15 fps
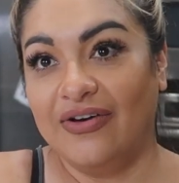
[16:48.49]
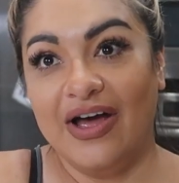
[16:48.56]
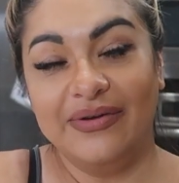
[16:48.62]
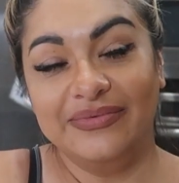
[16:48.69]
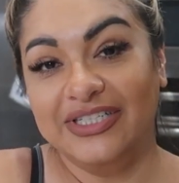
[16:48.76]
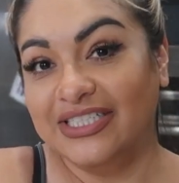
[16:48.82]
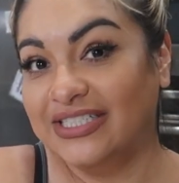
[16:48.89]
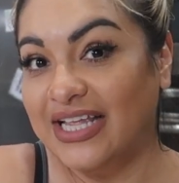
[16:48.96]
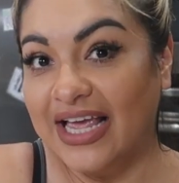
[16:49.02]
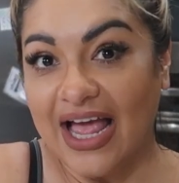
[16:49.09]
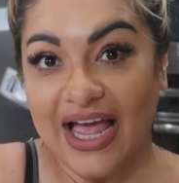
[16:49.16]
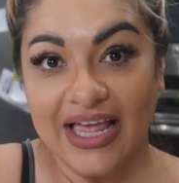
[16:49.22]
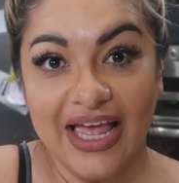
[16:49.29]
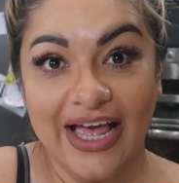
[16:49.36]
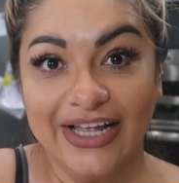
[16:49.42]
I'm just
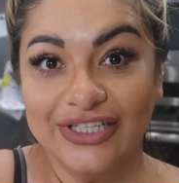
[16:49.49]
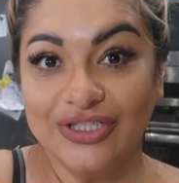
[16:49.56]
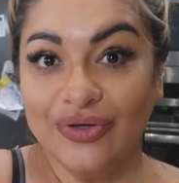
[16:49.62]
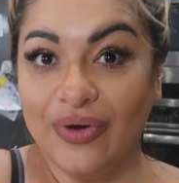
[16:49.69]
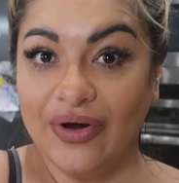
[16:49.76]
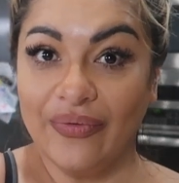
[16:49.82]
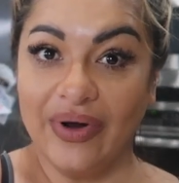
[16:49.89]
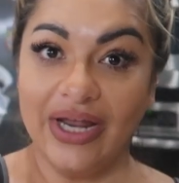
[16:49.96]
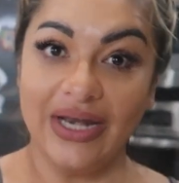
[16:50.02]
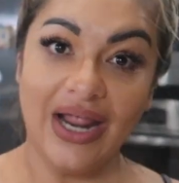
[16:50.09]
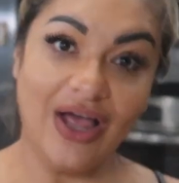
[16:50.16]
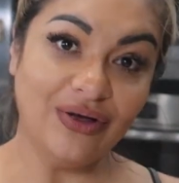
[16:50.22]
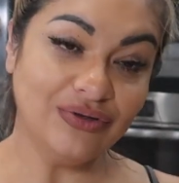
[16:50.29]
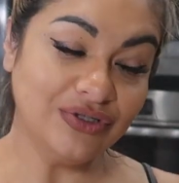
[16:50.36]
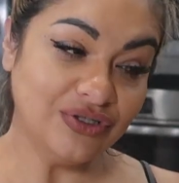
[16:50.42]
like, I can't do it right now.